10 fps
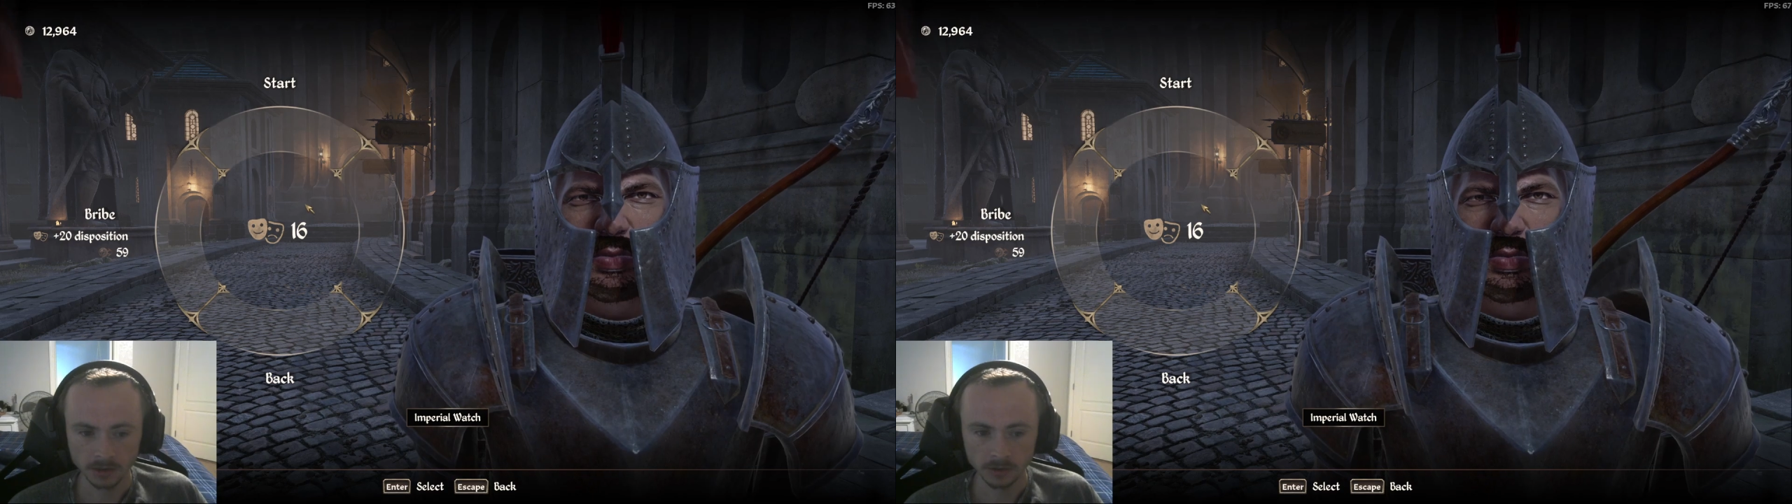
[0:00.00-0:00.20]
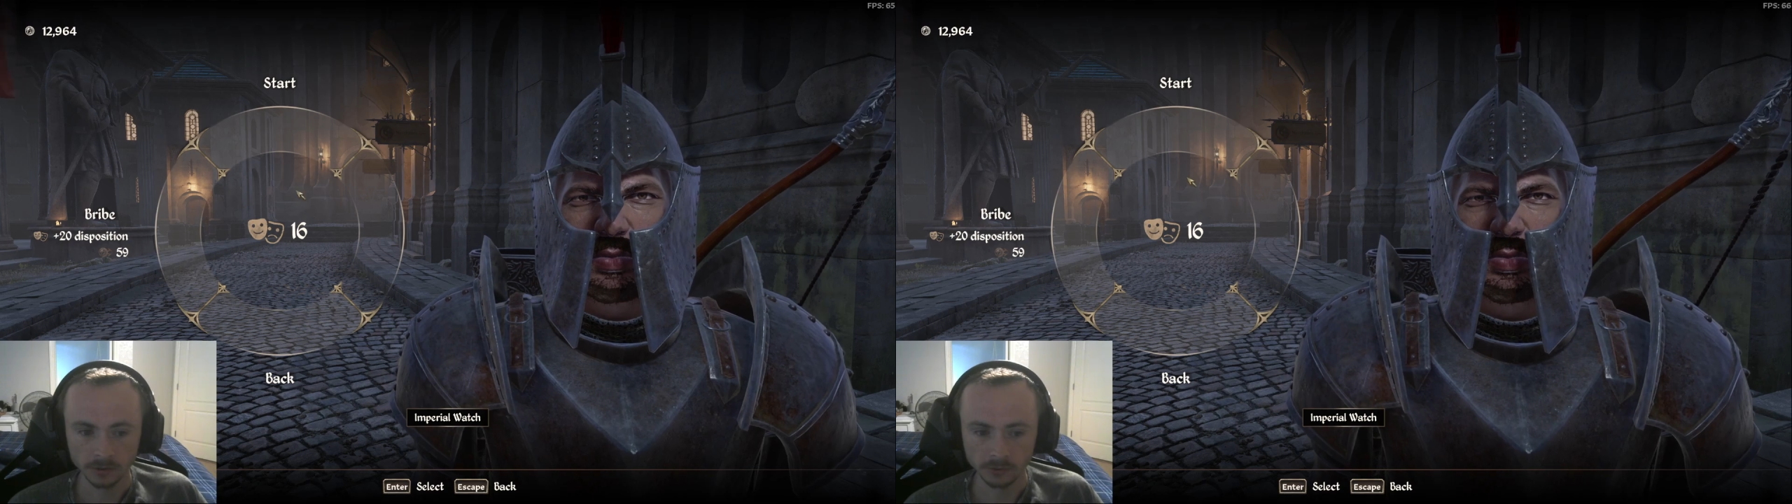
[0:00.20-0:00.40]

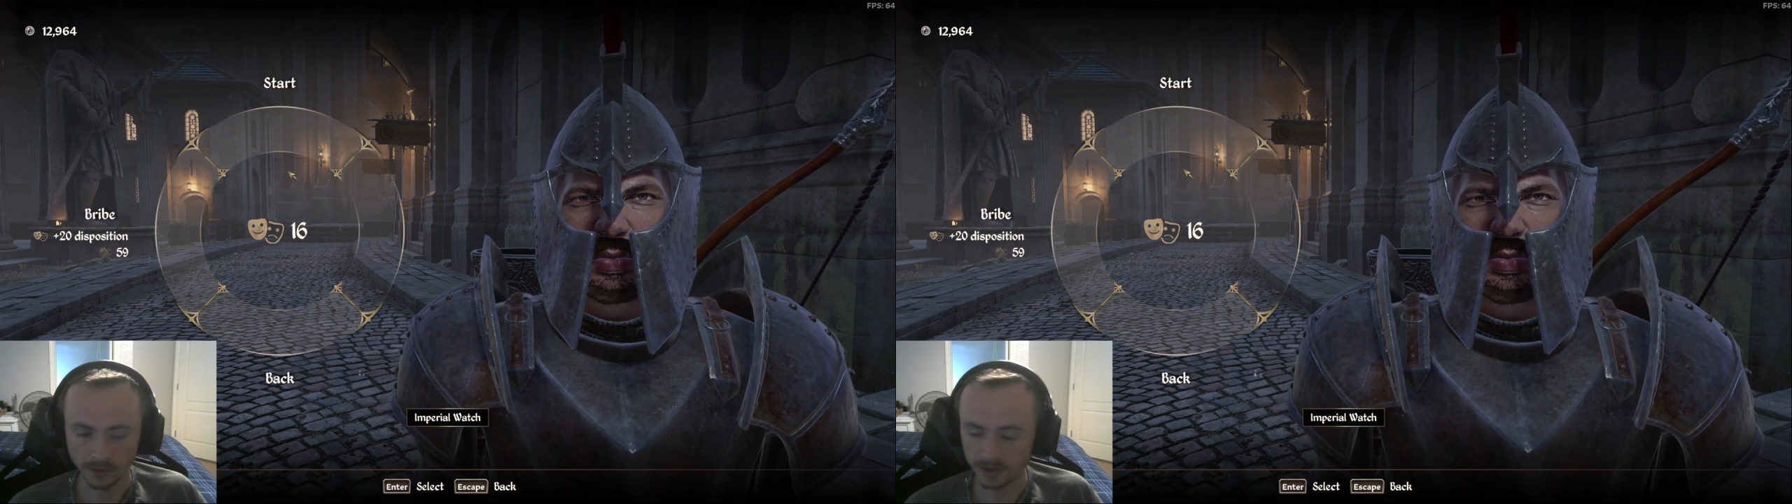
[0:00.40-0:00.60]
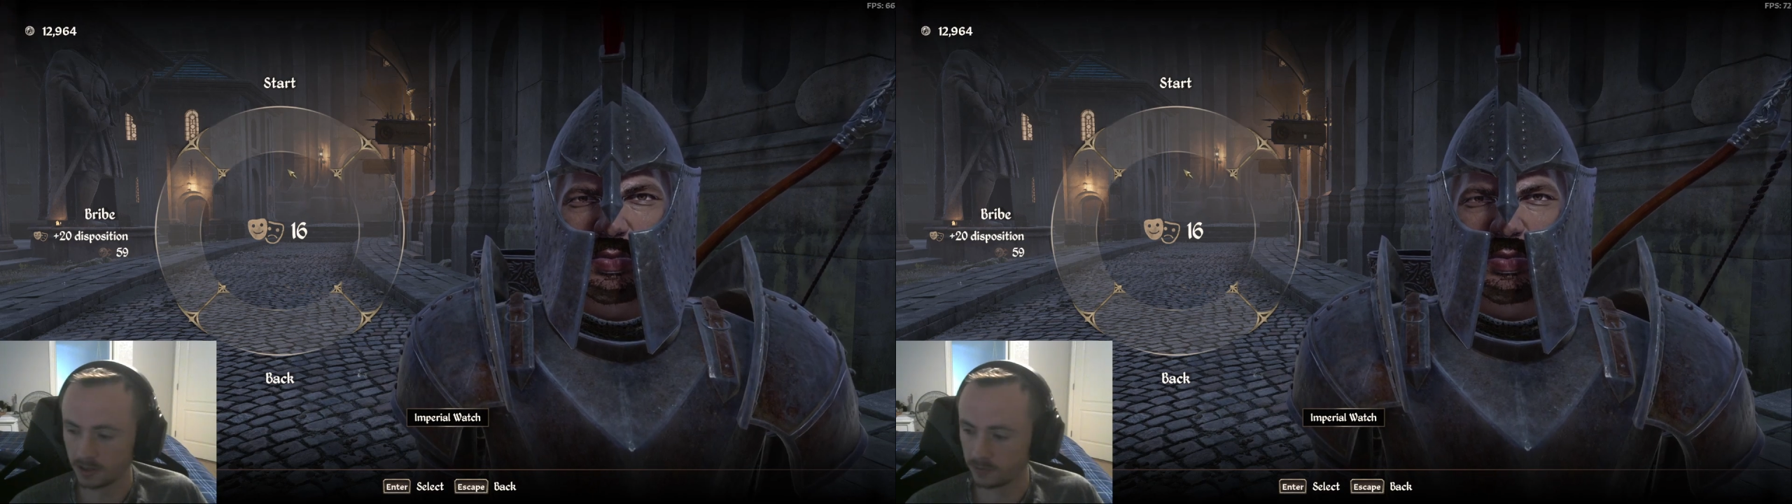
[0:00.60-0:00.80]
So
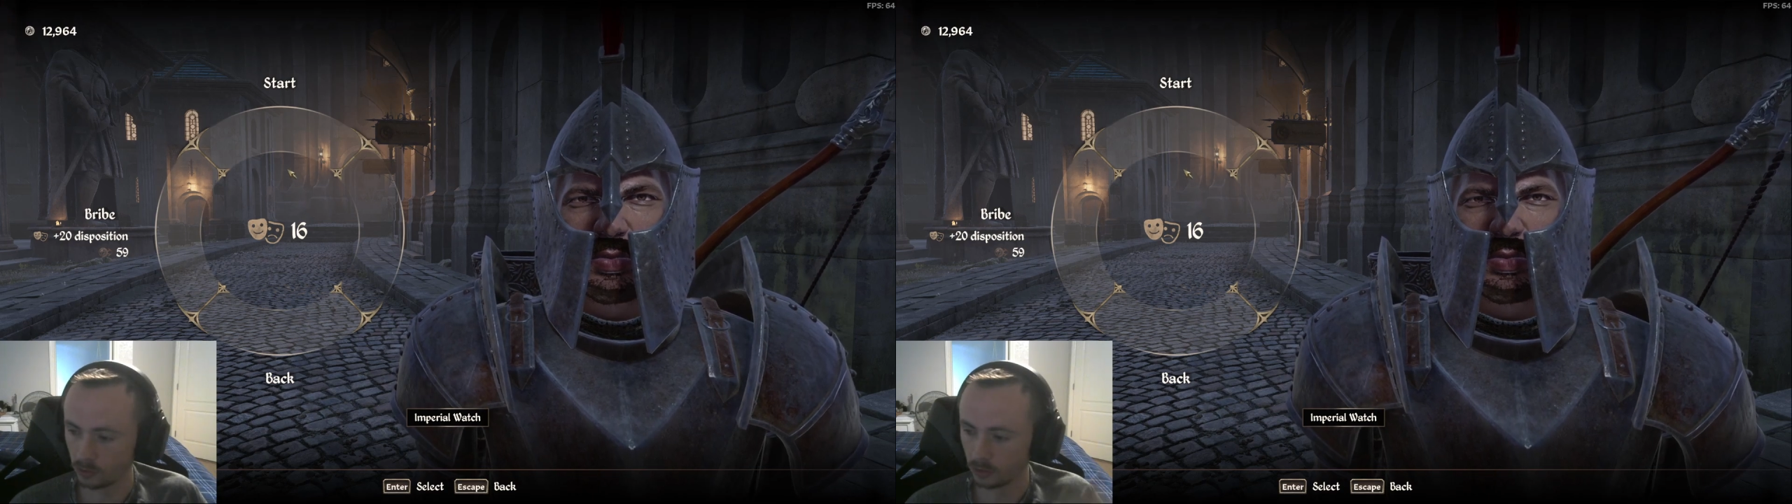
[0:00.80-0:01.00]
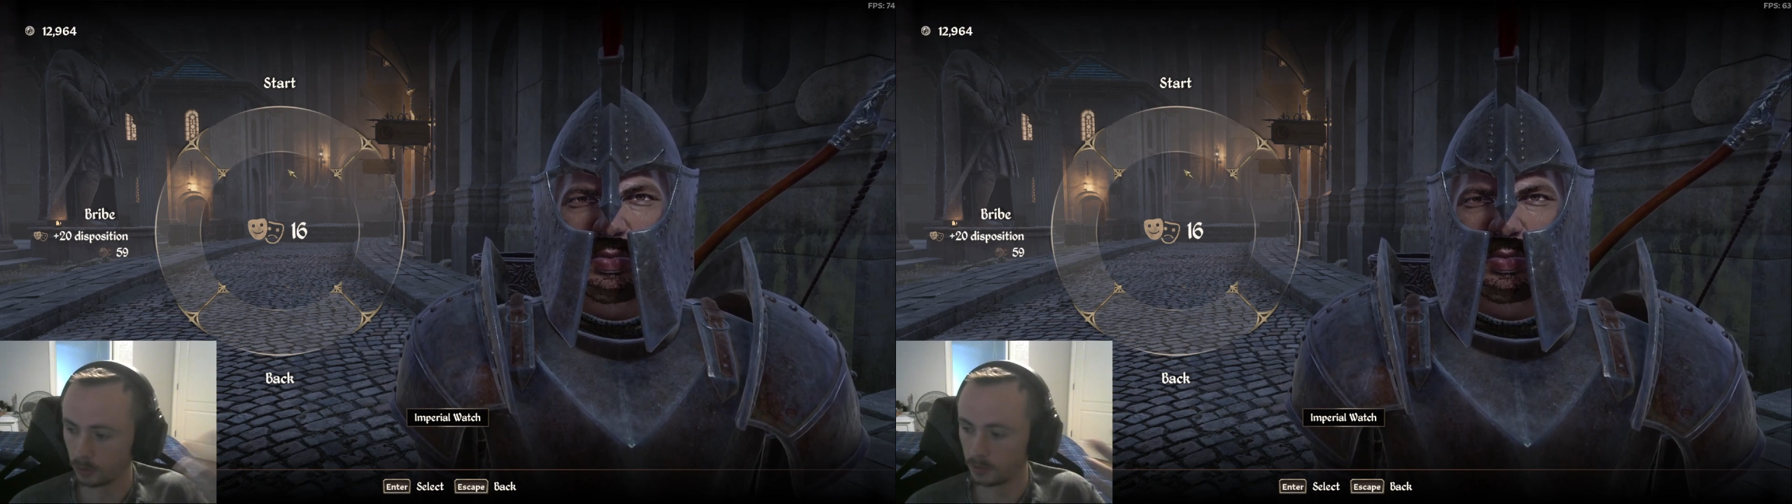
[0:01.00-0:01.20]
that gives
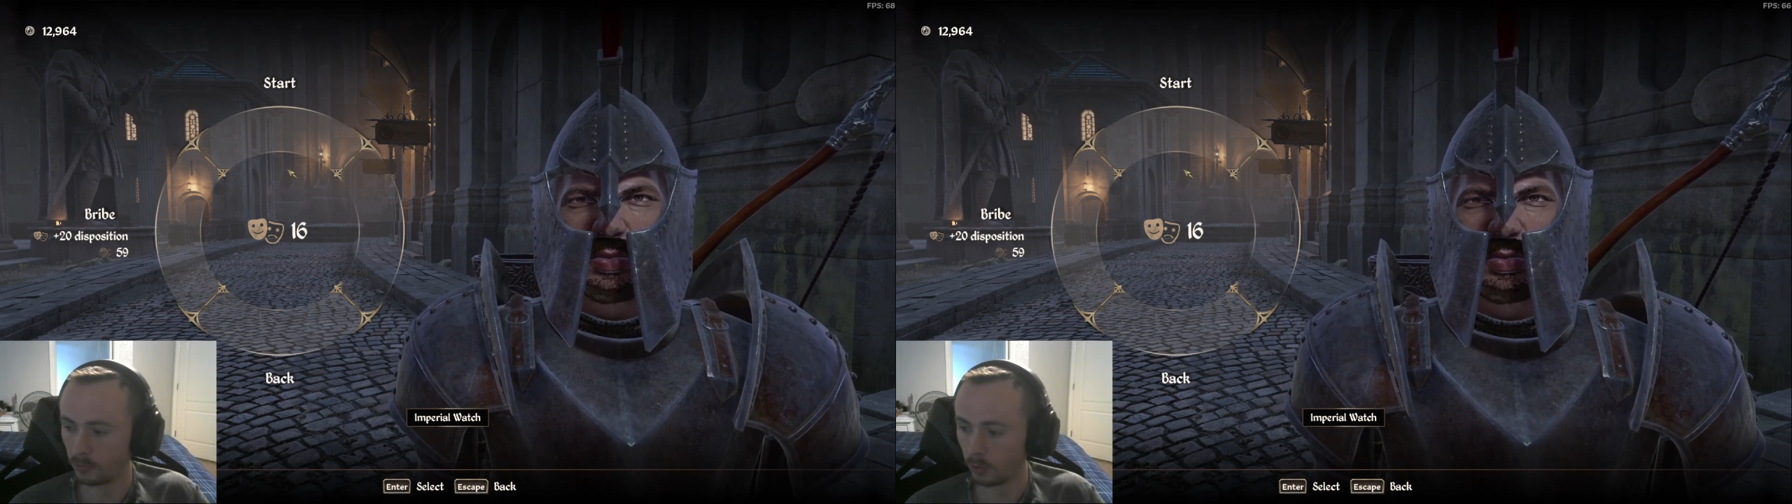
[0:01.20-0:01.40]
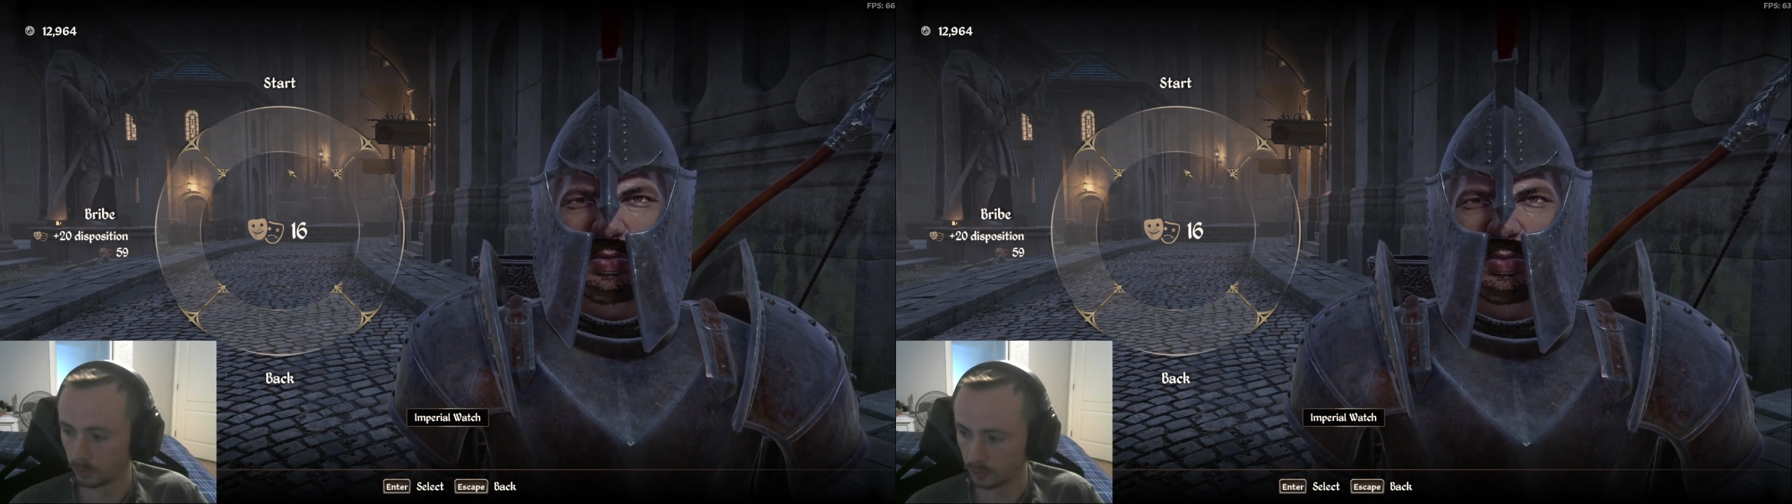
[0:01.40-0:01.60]
you a little bit
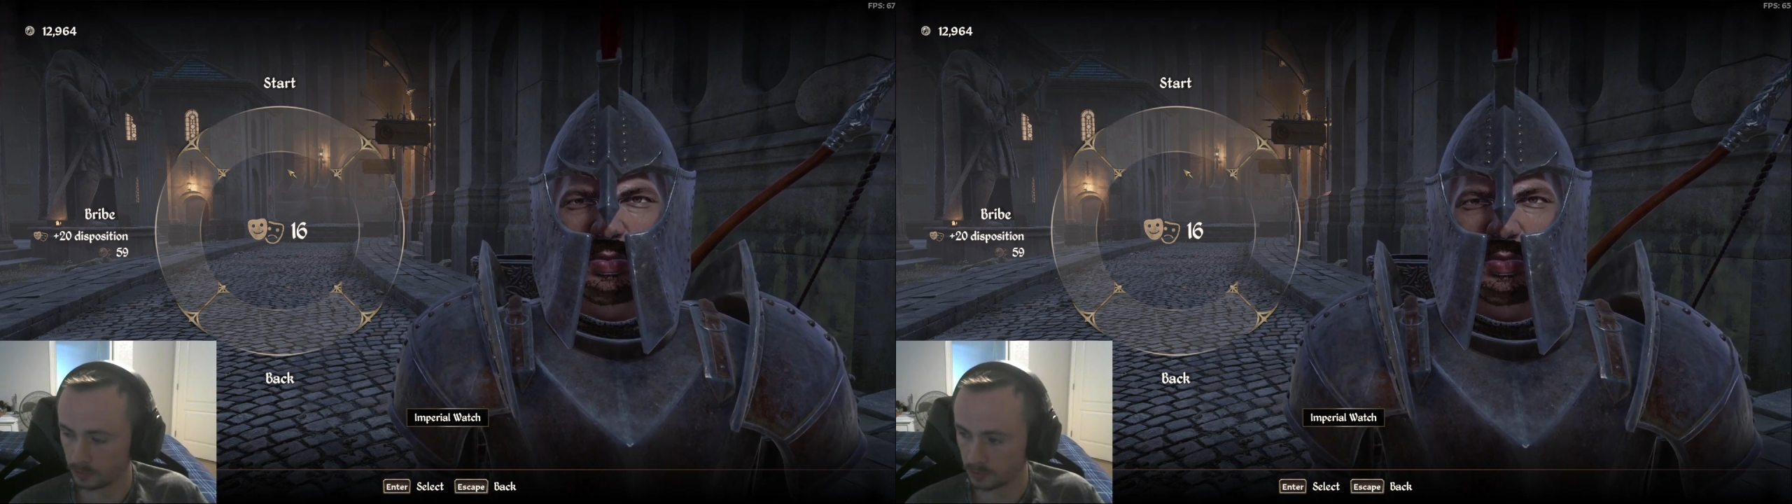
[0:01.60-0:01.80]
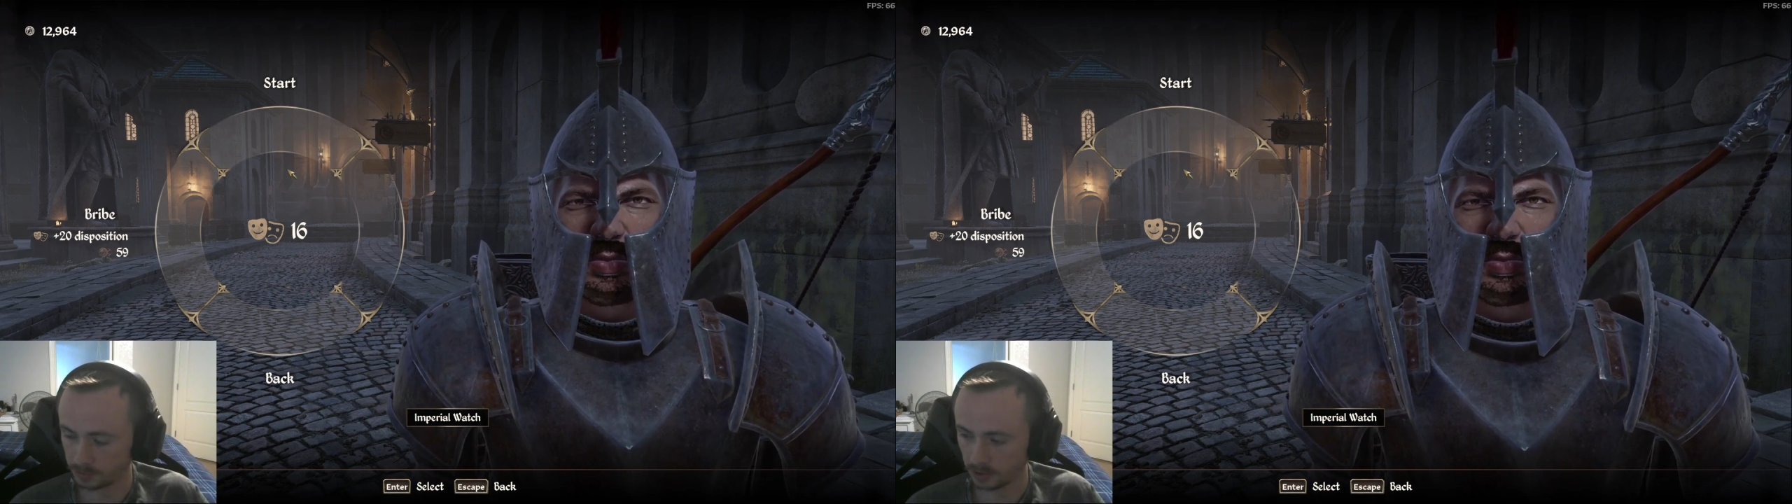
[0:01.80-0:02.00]
more
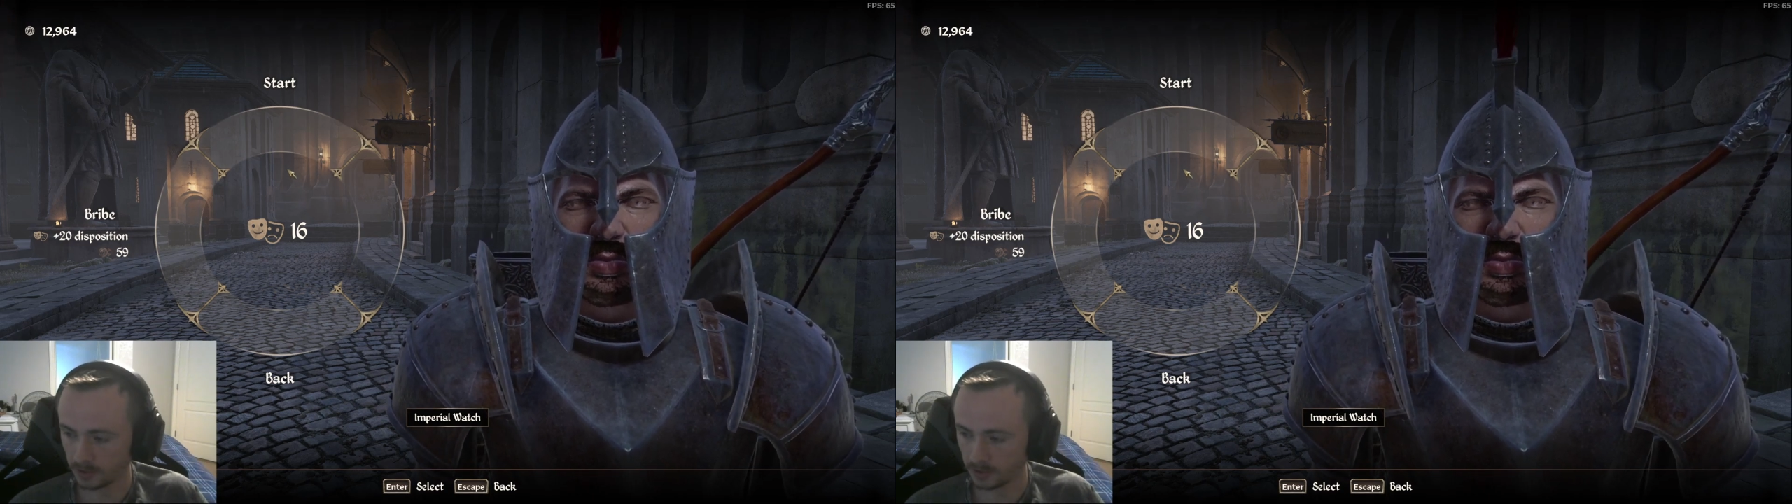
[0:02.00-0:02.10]
room to play